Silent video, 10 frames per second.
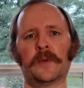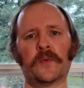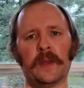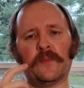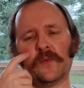
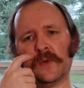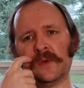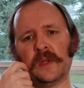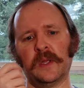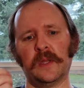grapefruit
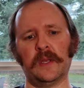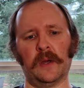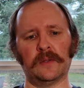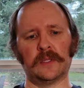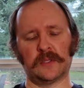
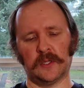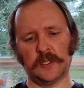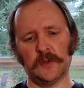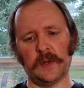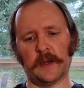notes. There's
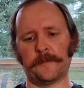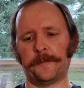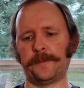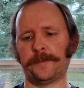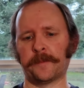also
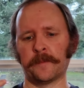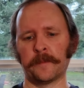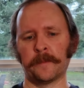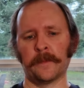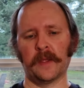
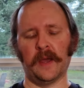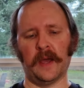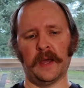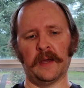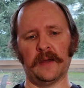
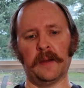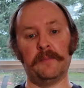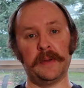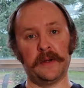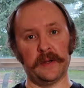
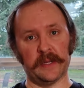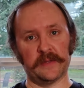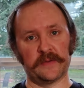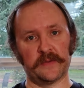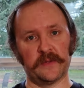a
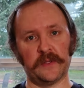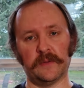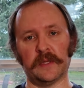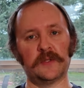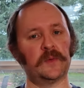bitterness
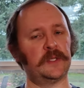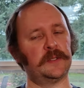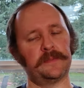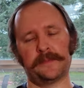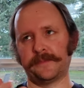to this,
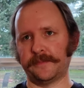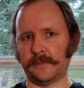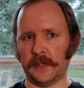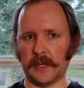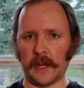which
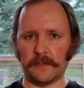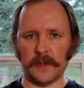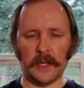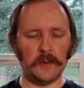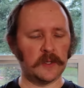being an
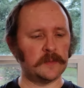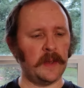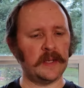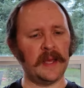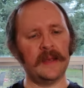IPA, you
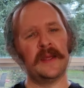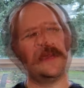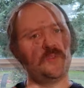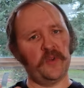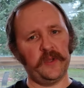expect that.
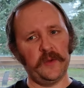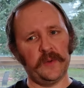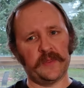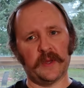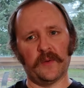Generally
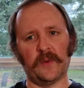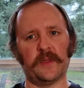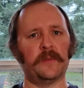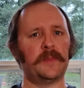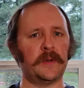with
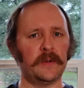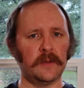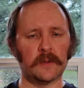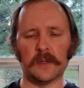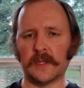an
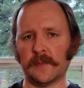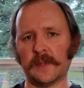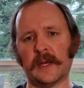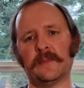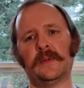Imperial or a double
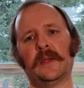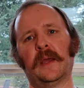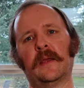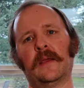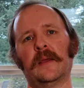
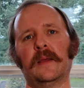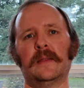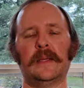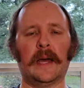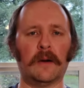IPA,
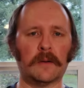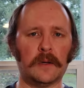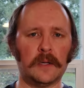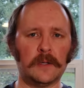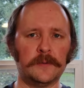the
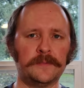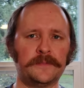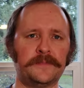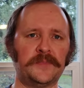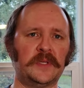alcohol
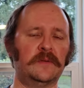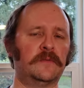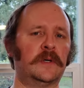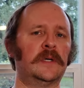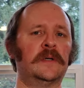
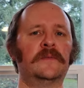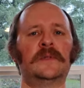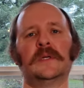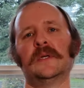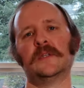involved
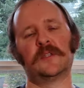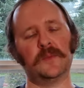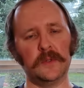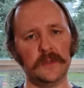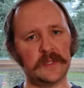
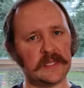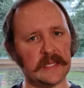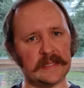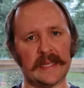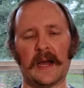smooths
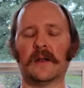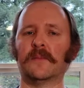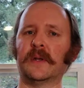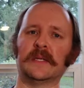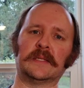things out,
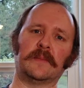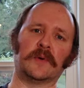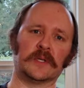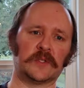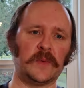brings up
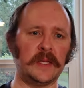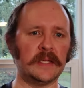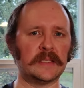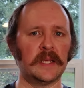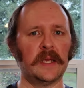more
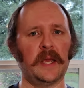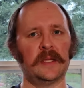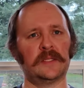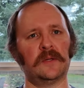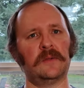sweetness,
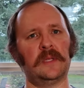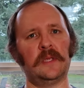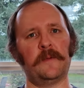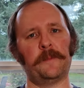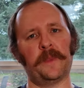and so
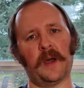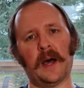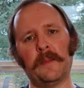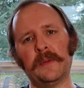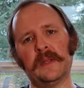the
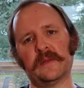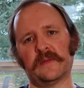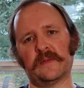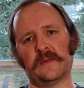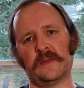
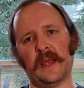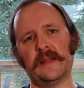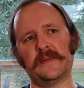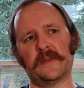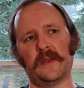hoppiness
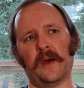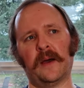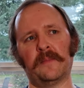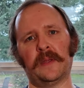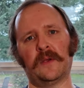tends to
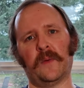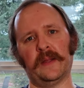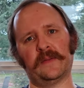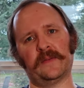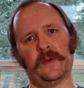not be
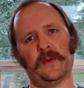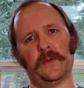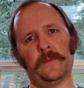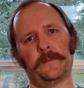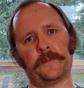quite
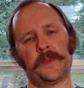so